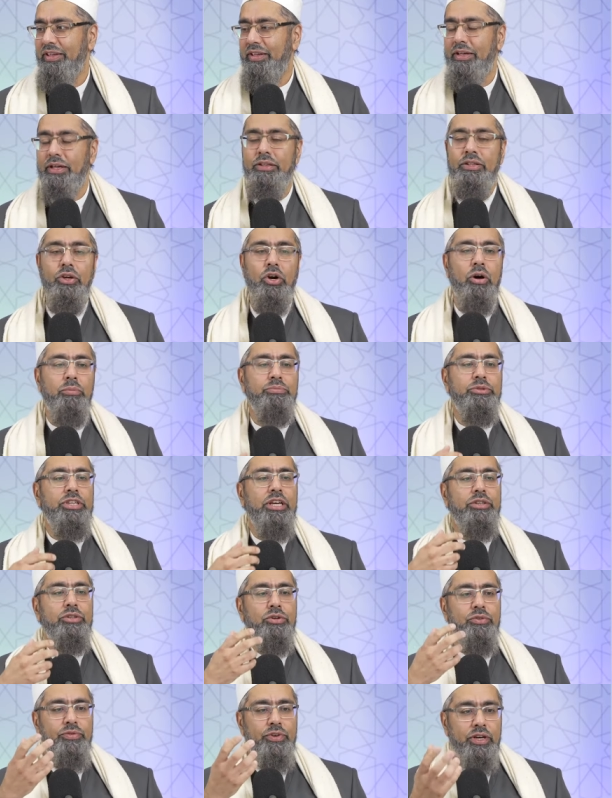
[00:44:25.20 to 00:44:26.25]
And the
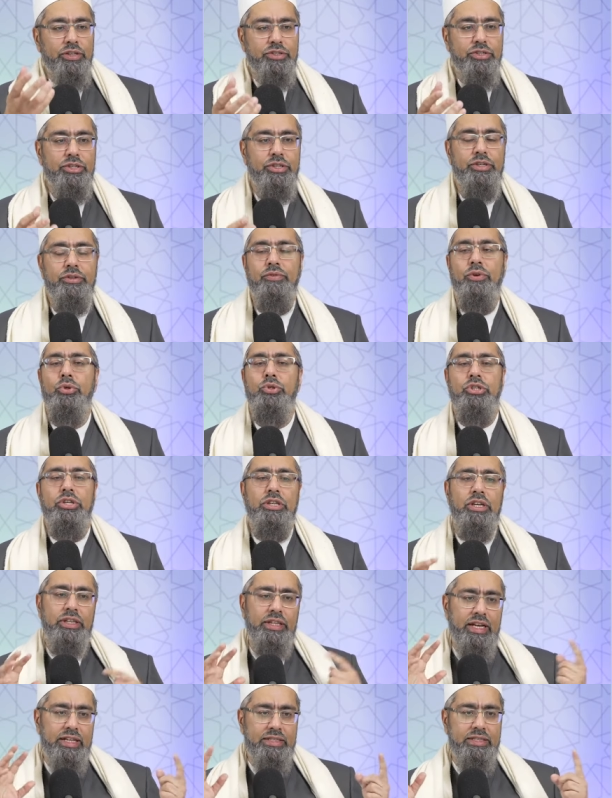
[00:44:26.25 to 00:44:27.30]
object of utter devotion.
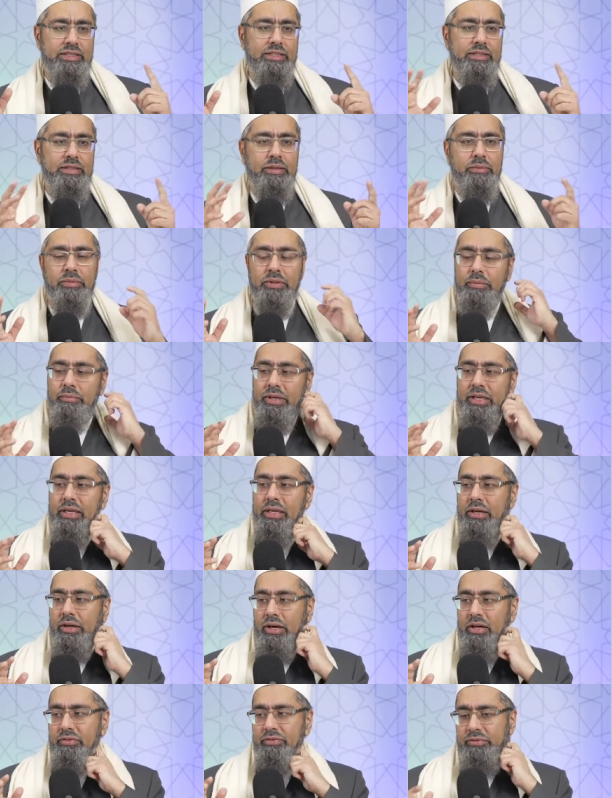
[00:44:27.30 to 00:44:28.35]
And that's the, the
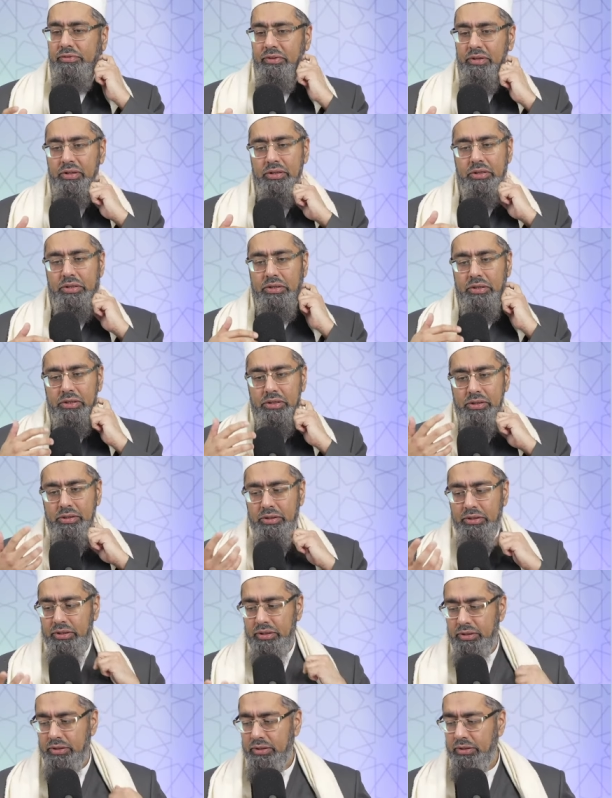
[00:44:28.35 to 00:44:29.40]
meaning of,
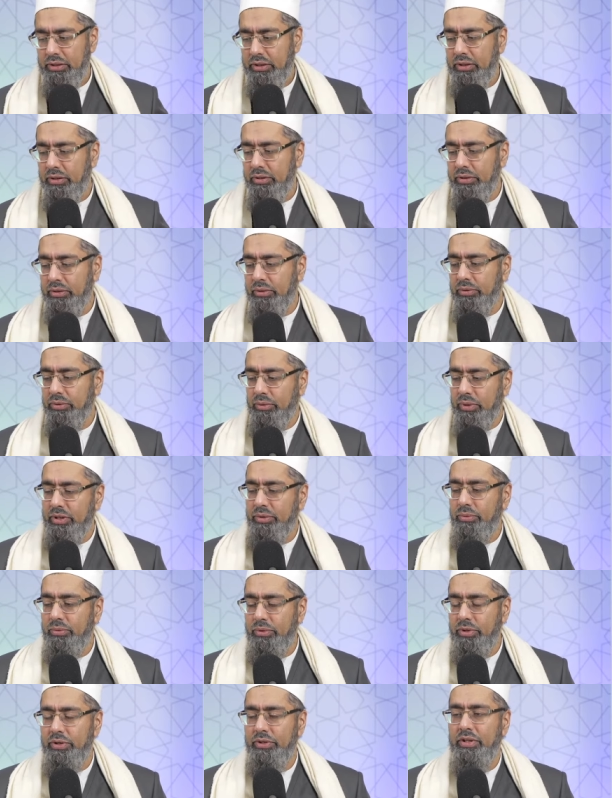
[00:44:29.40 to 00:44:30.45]
you know, the, the
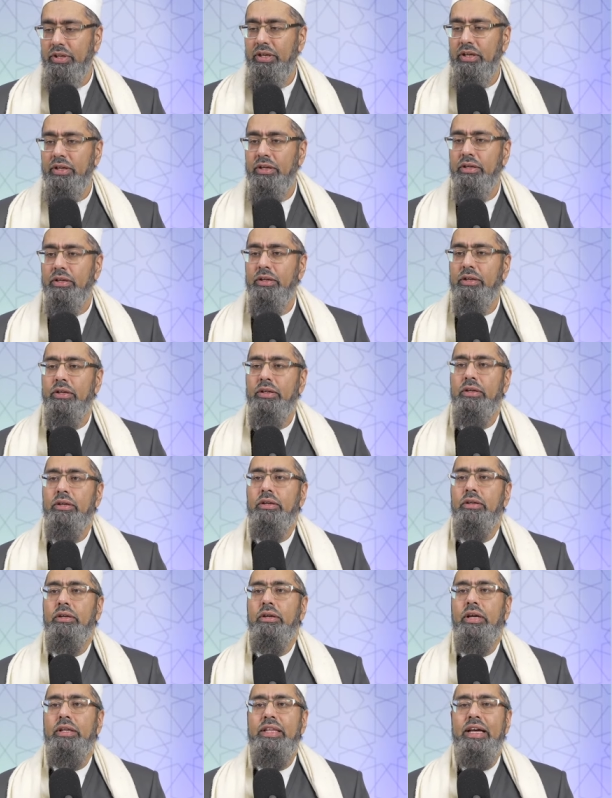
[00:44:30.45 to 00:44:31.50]
one worthy
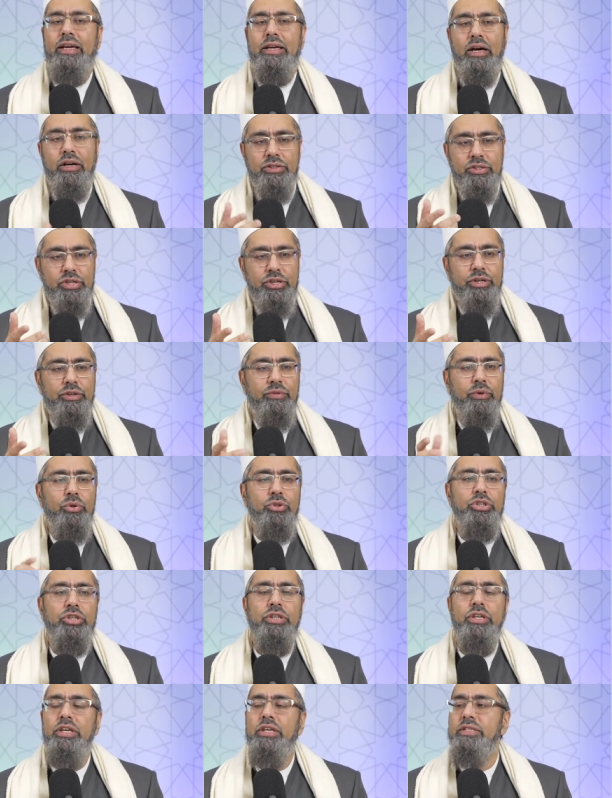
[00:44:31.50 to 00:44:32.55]
and that utter
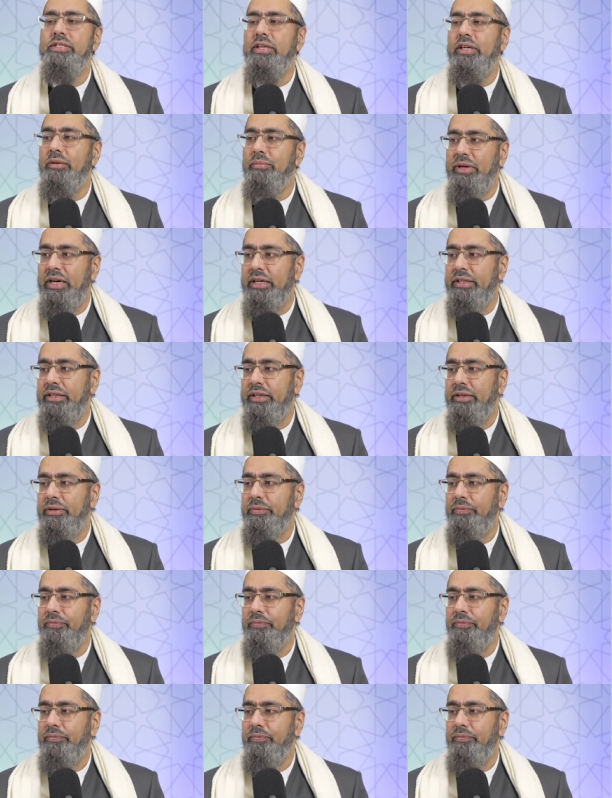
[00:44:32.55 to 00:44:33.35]
devotion is ibadah.